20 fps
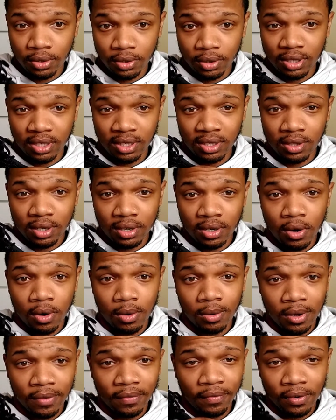sure this is gonna
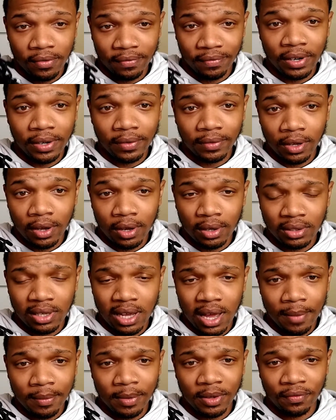hold up for a very long
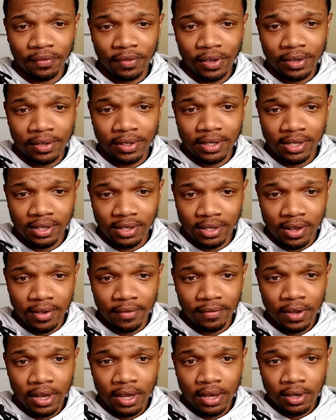time. It's very
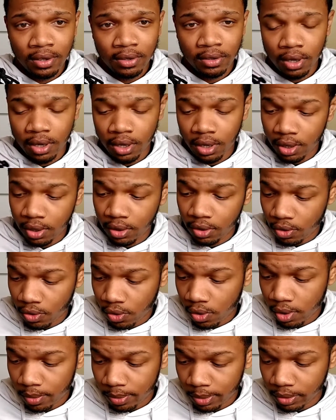stiff and
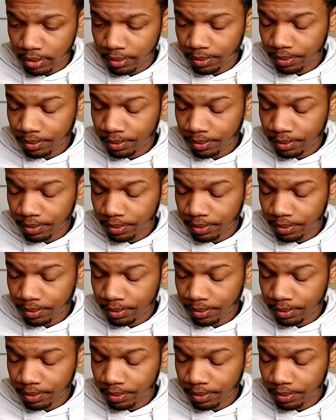durable.